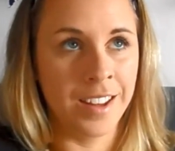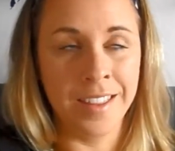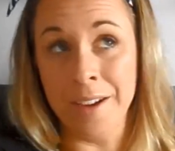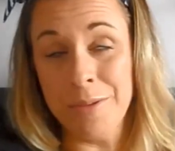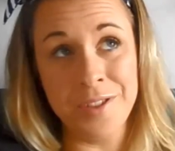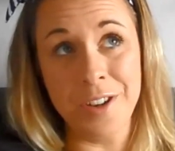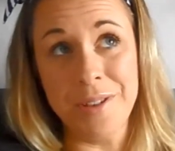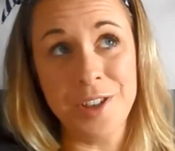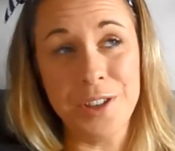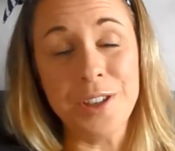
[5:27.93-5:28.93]
there was no
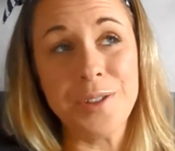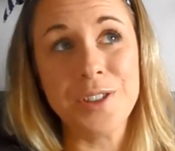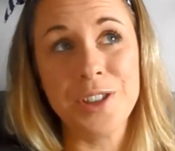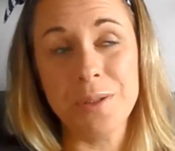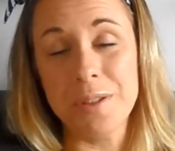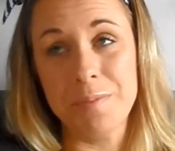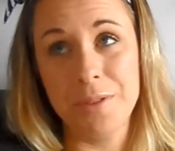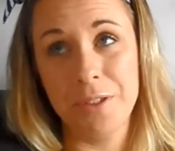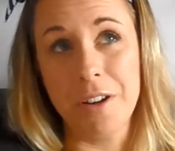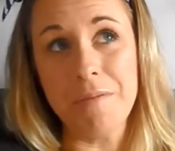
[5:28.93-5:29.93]
issues. She was
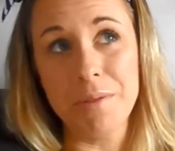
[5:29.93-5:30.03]
growing